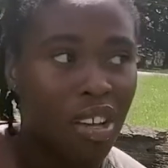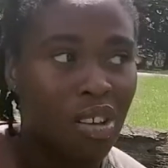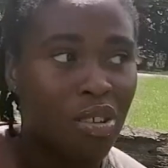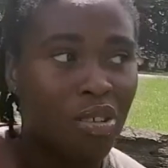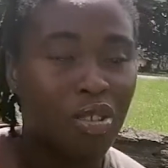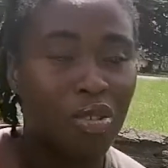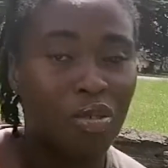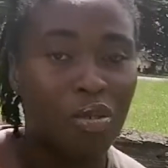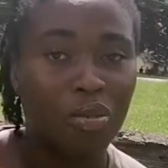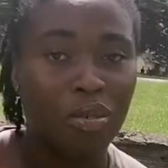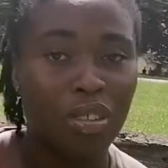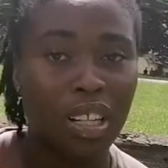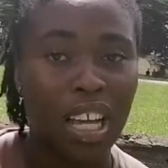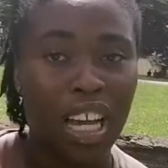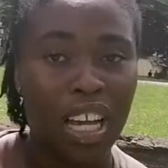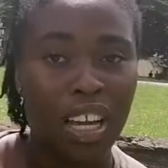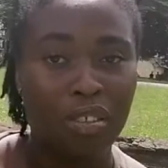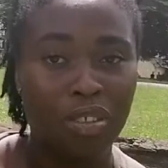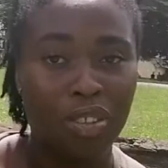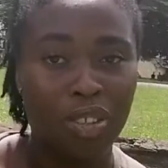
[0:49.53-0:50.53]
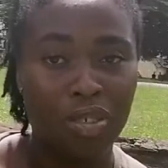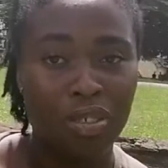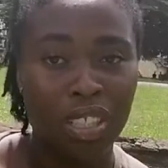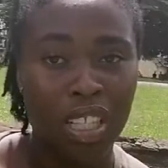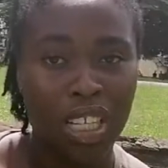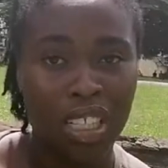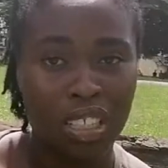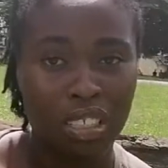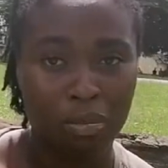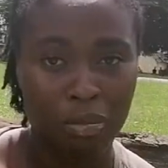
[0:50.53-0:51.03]
So I have done
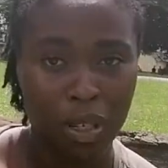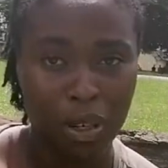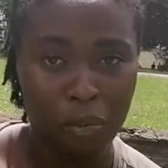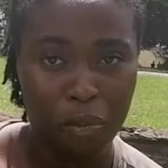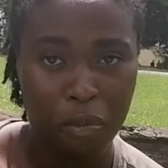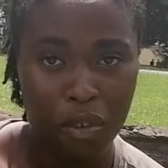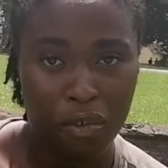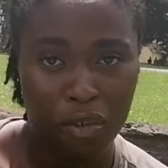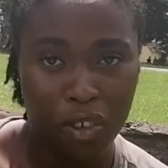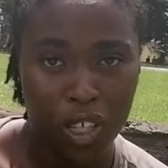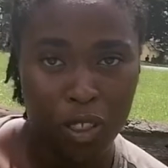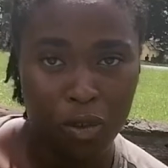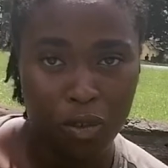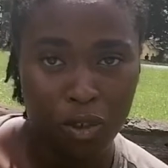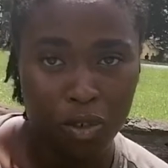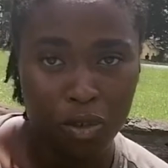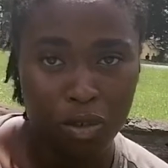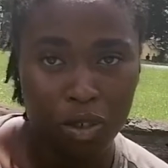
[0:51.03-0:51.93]
that in my previous